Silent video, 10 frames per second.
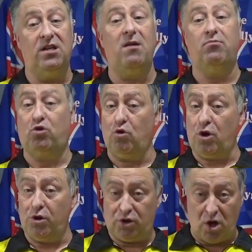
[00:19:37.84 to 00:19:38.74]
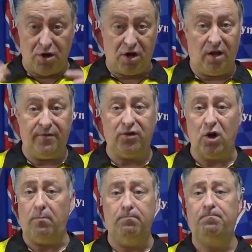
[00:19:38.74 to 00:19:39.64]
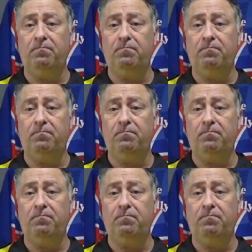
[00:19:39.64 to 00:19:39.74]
I'm stood on a cliff top.